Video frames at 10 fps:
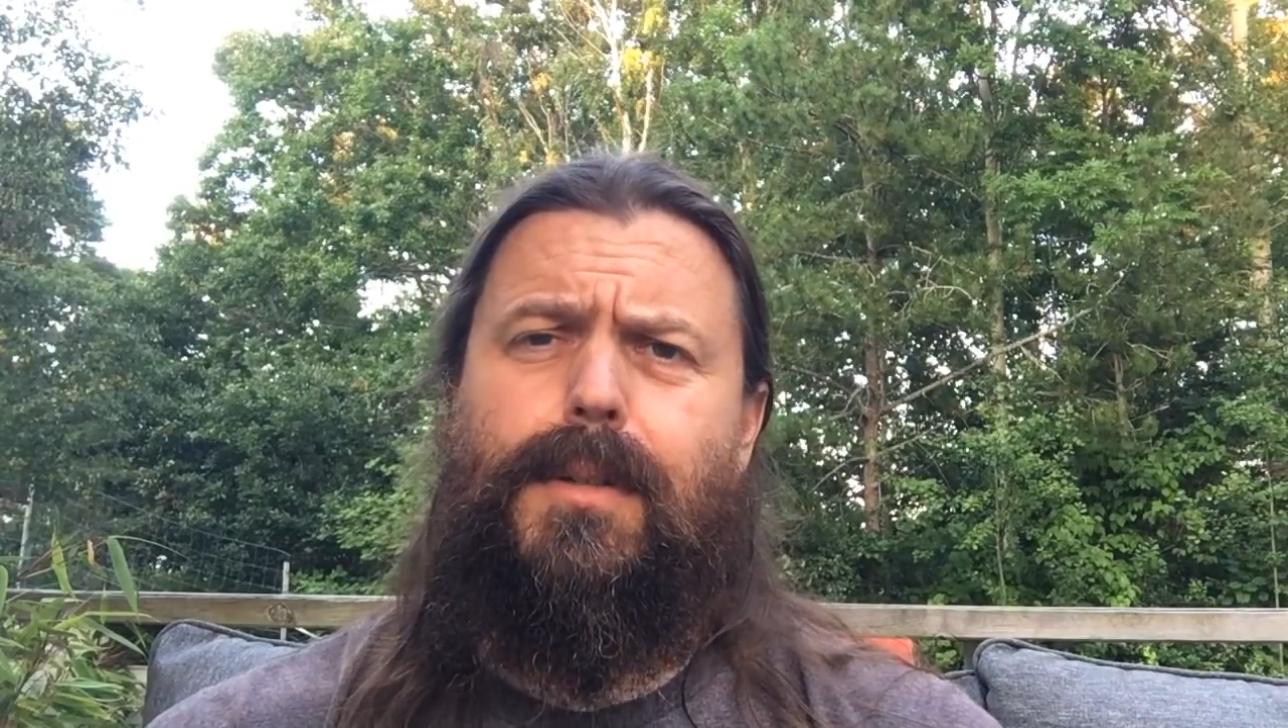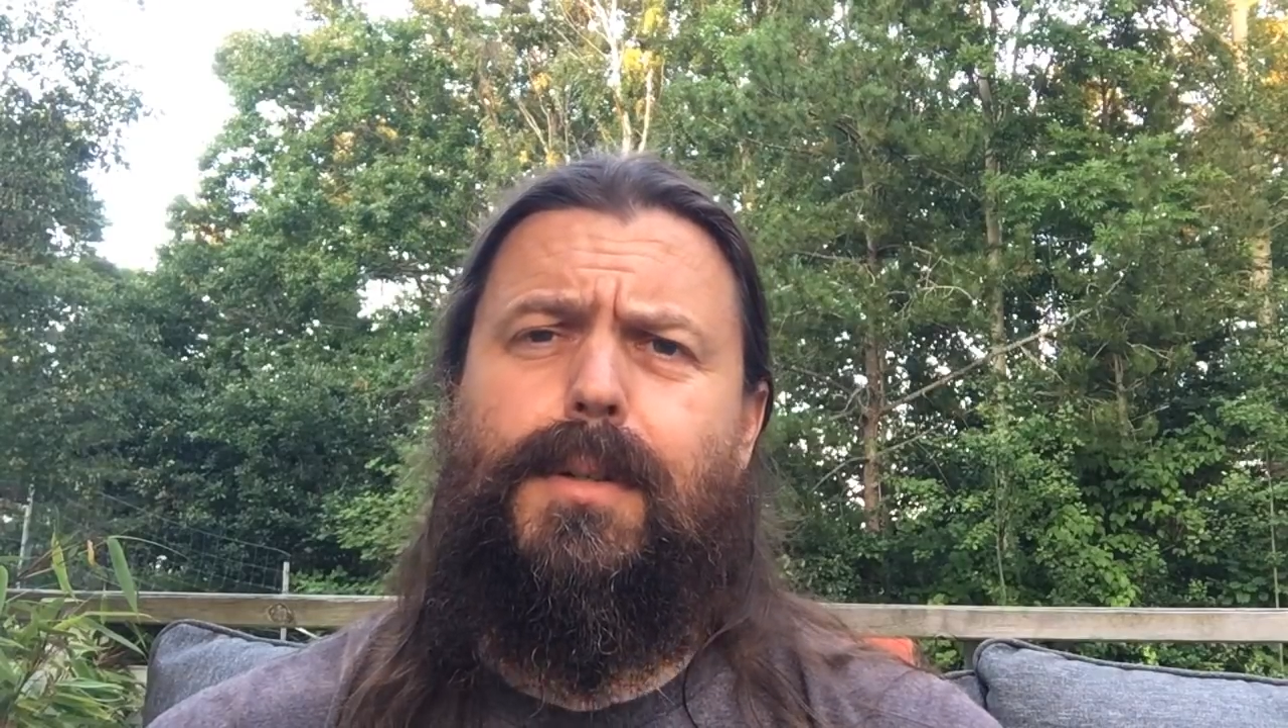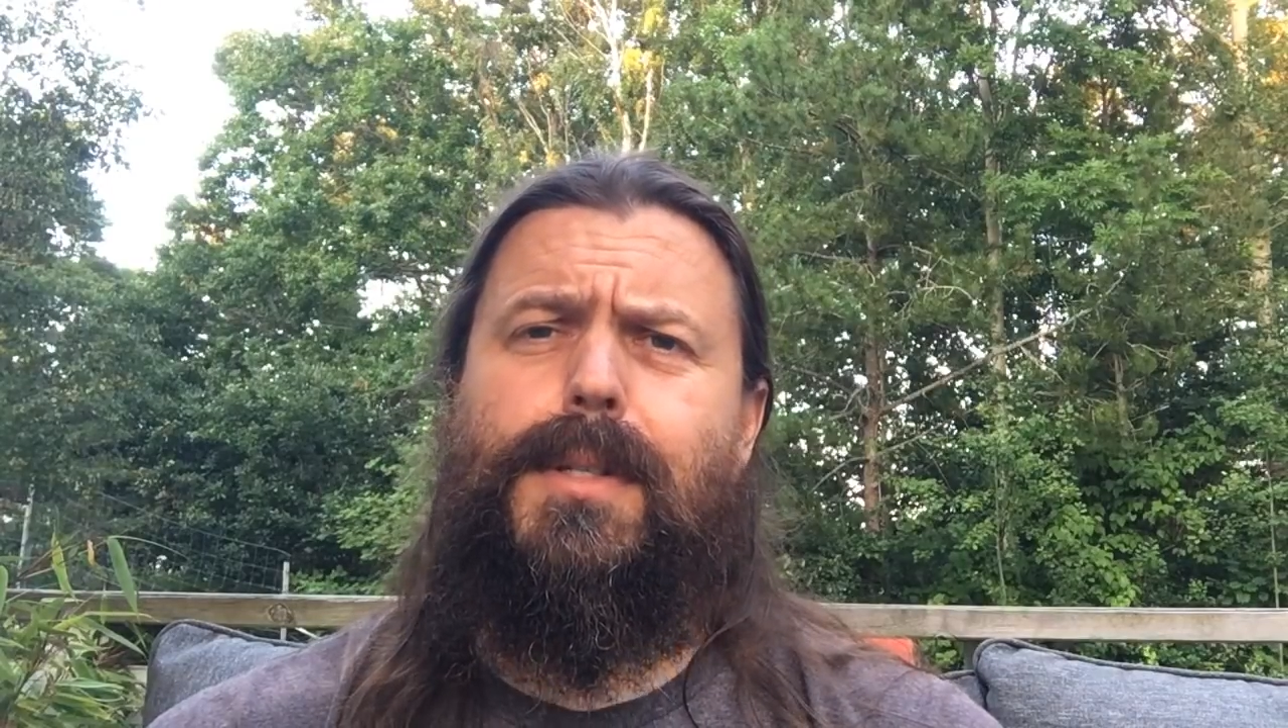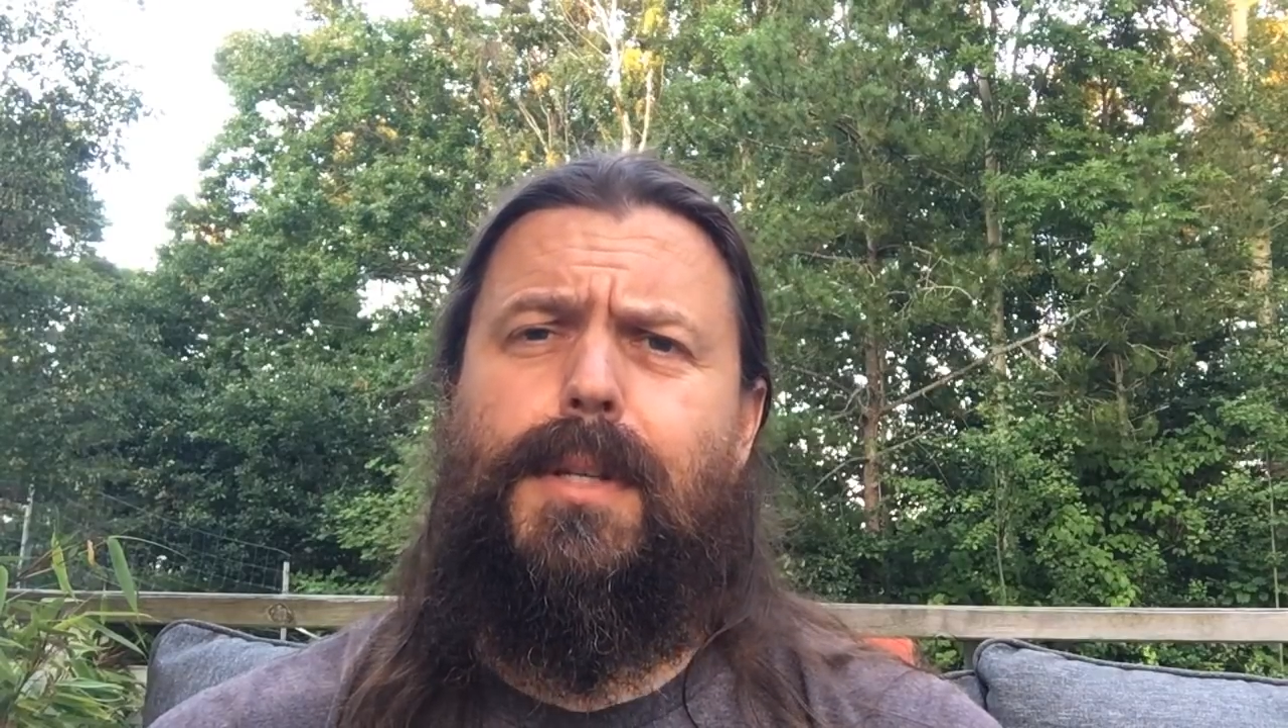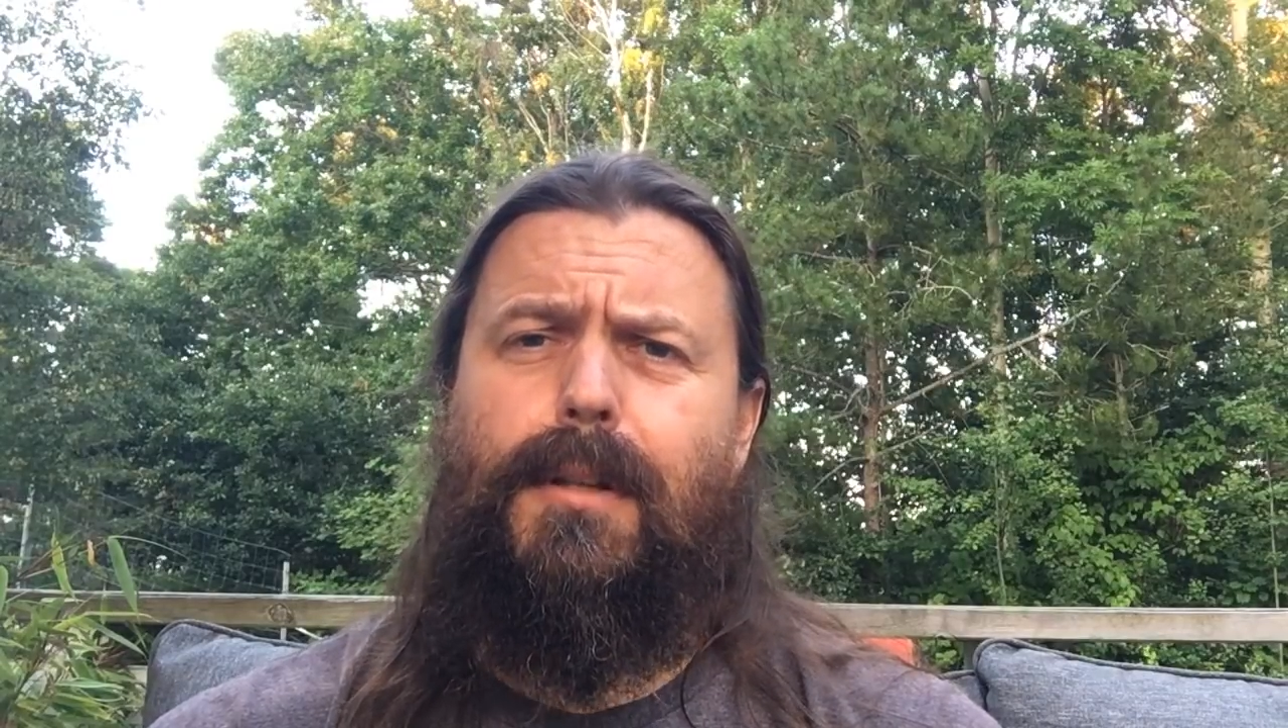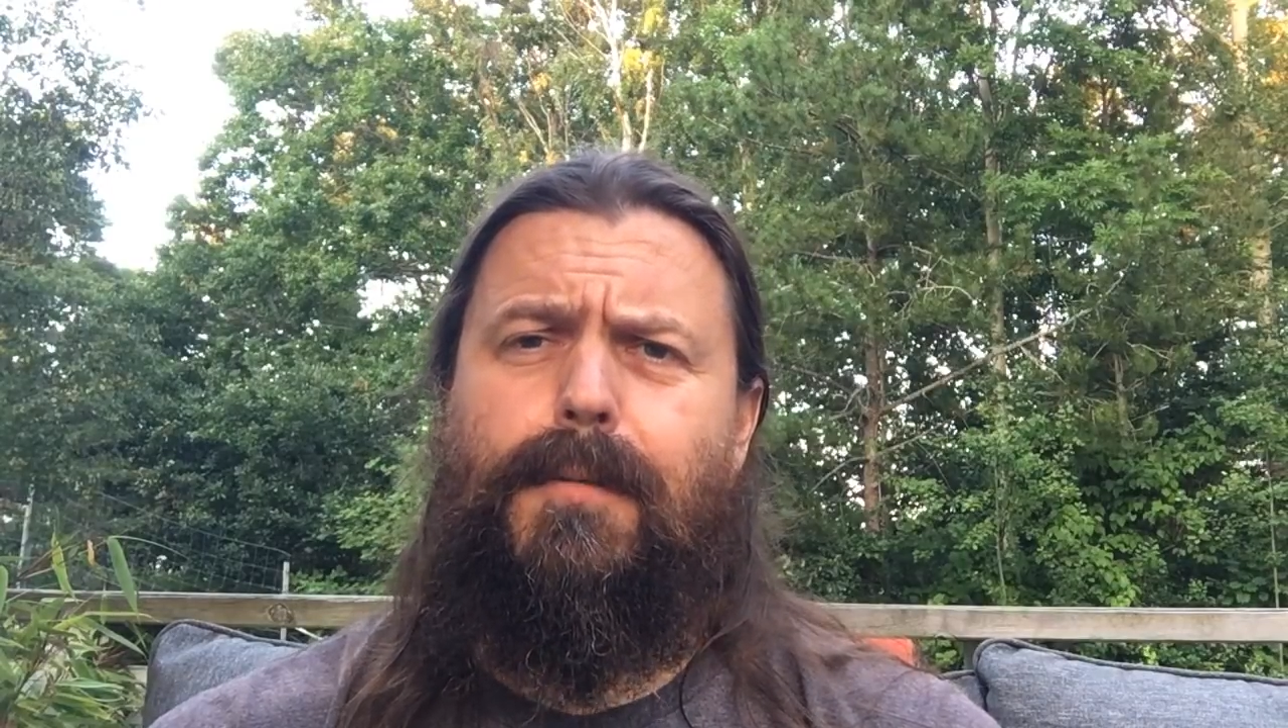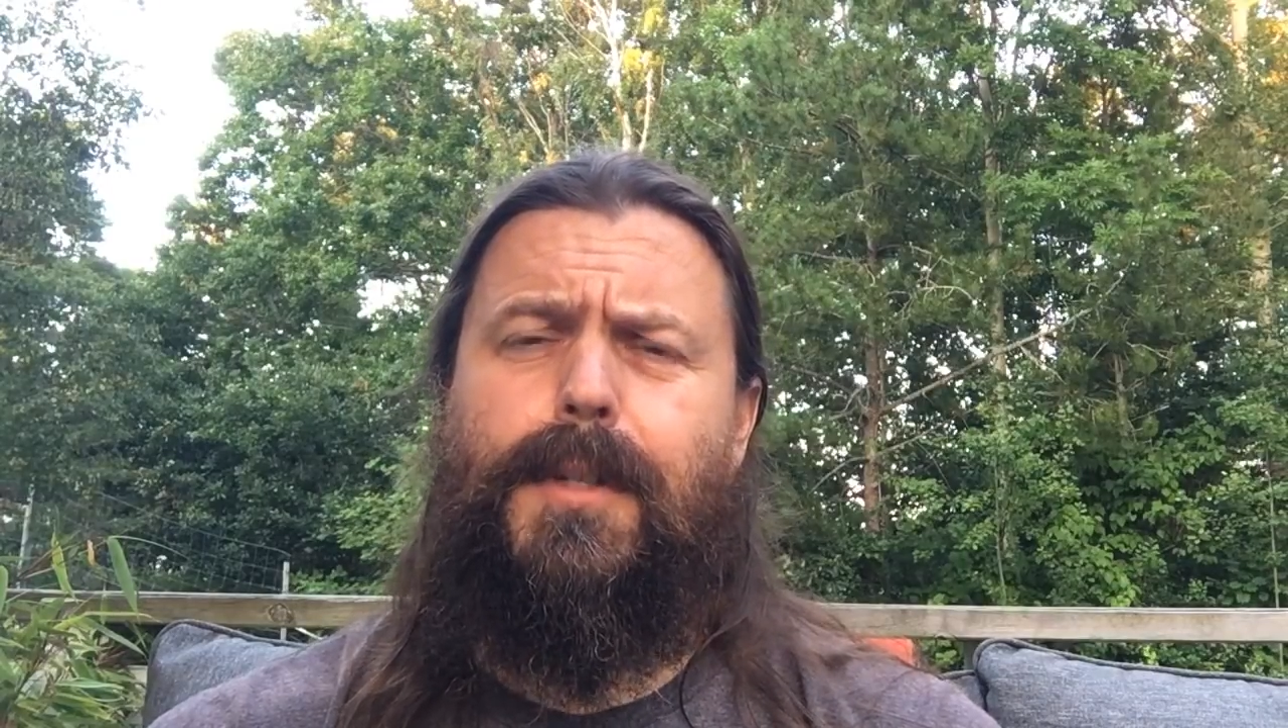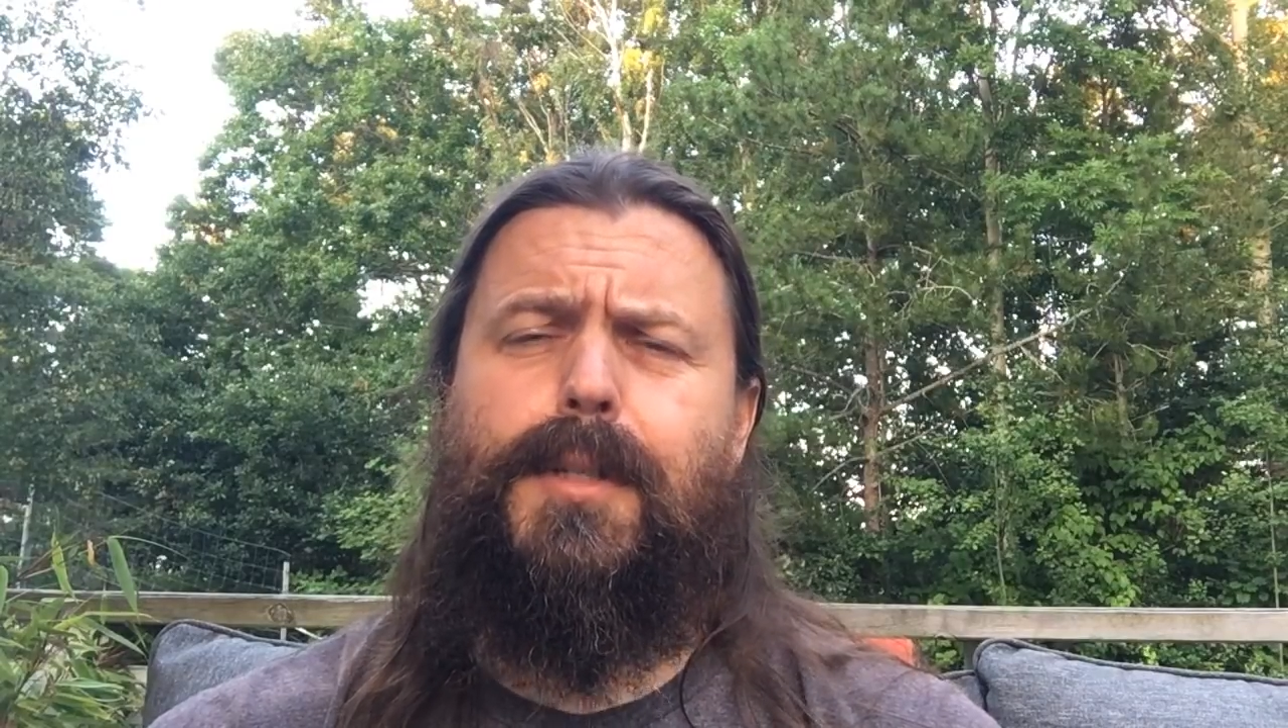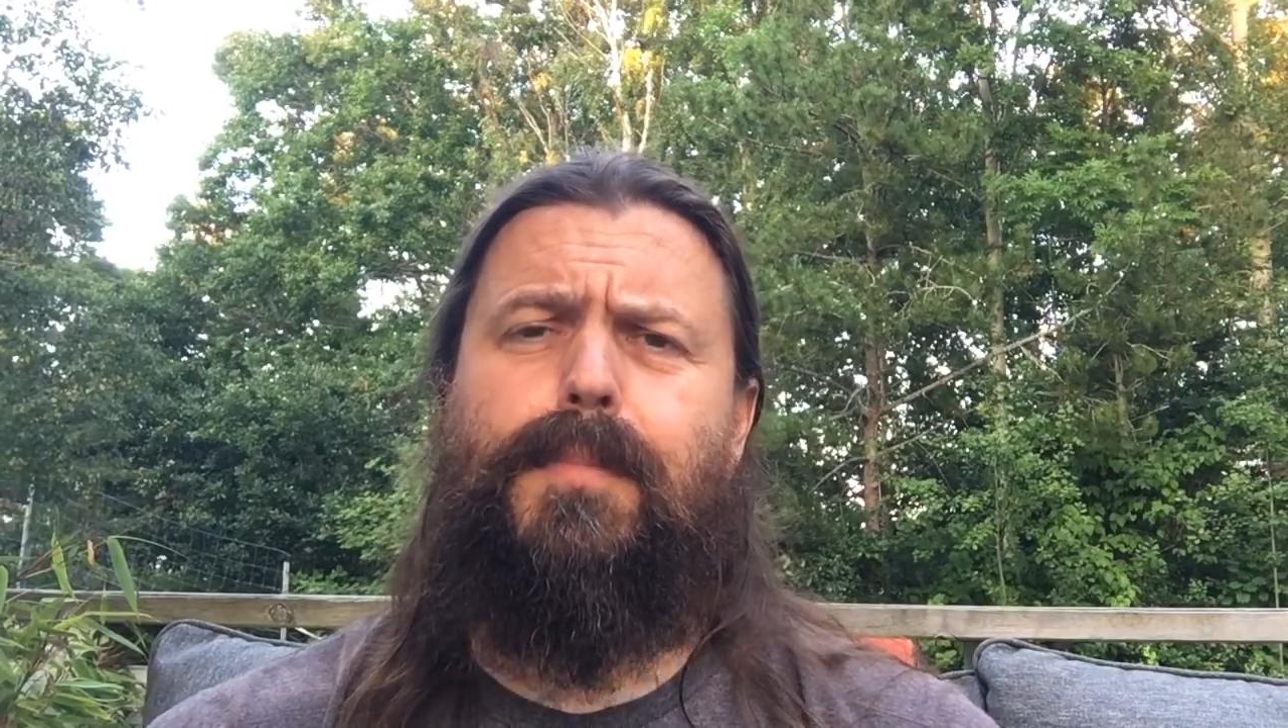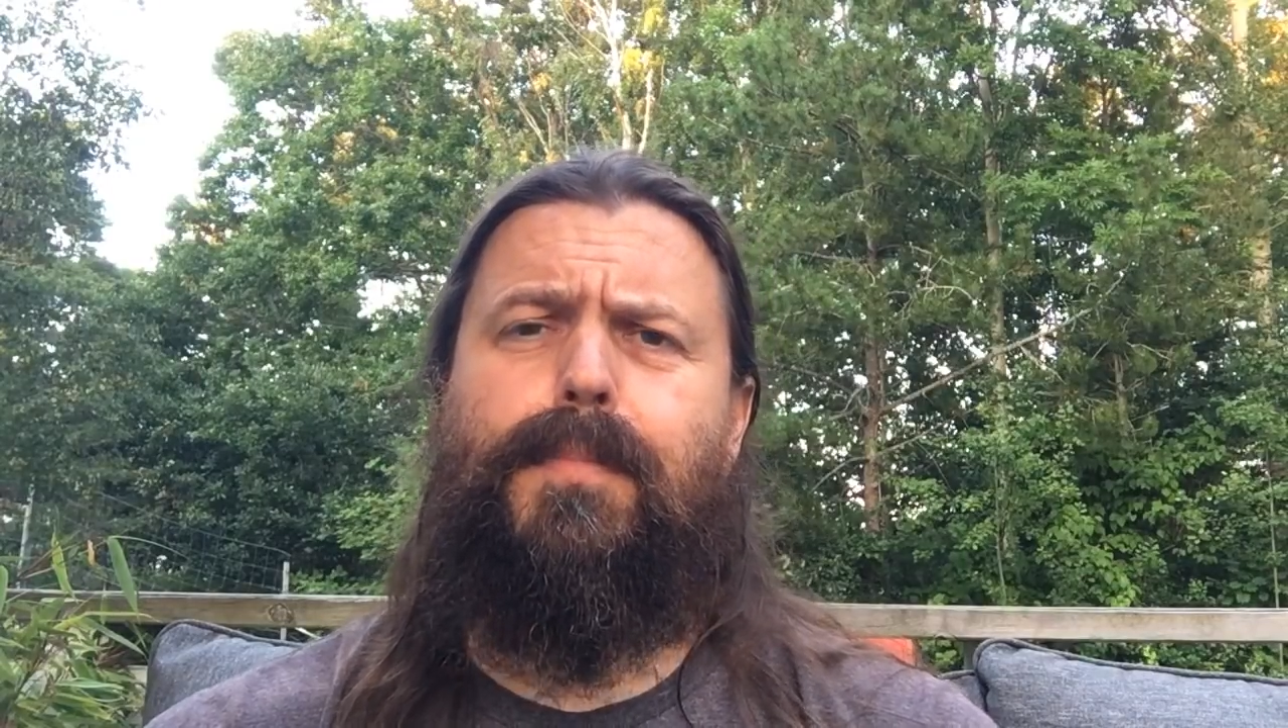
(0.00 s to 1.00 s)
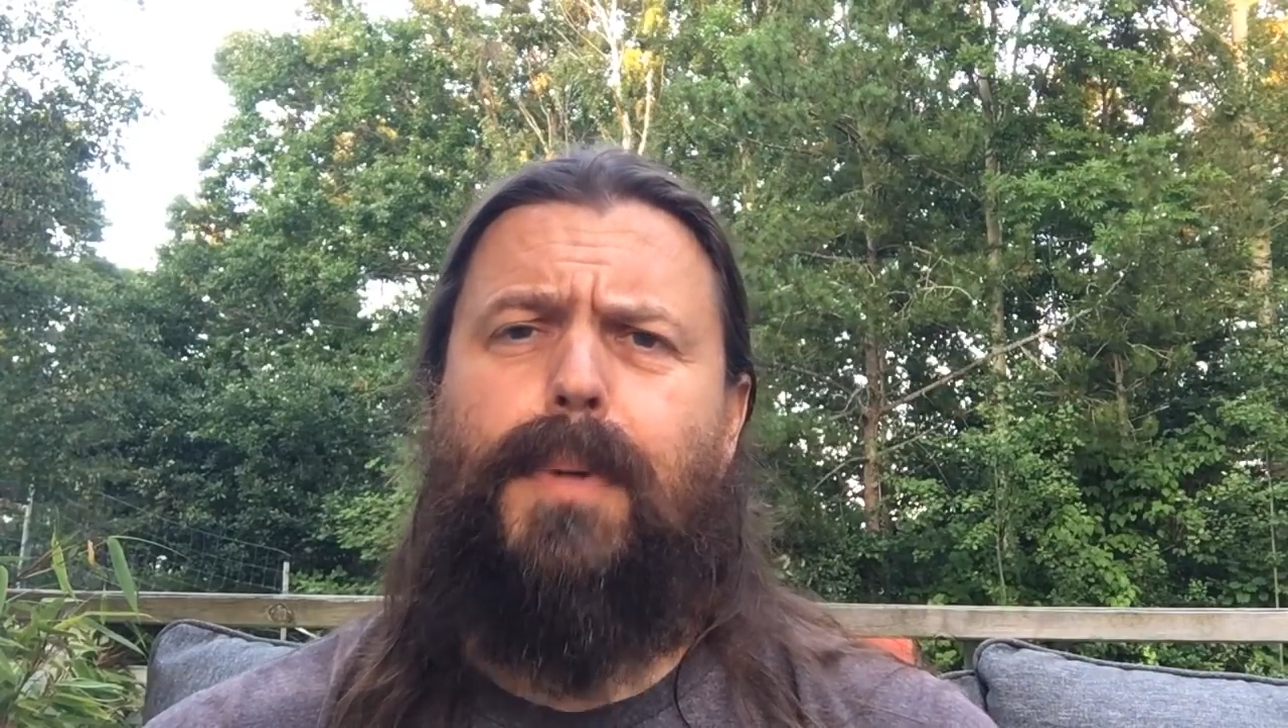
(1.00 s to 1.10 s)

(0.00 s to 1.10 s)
You're a selfish